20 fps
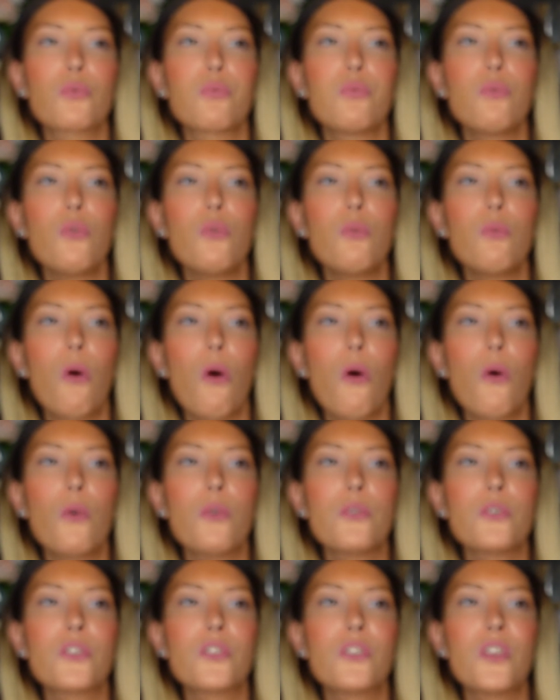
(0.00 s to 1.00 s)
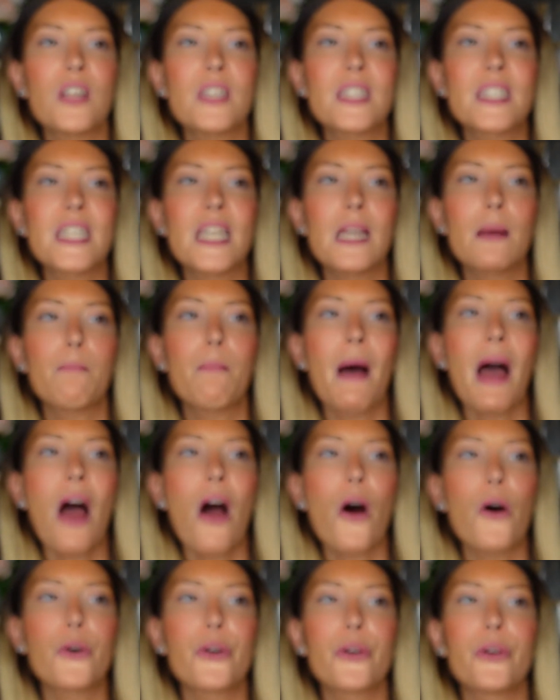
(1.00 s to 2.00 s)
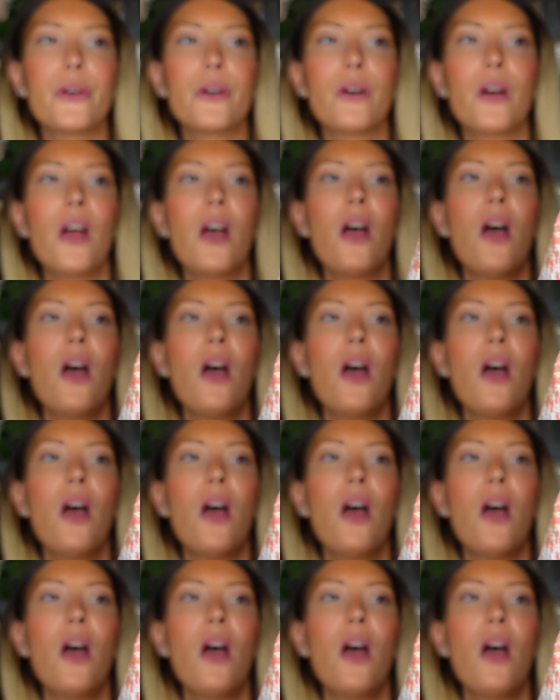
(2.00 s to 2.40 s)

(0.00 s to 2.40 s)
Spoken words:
true rose dusting powder,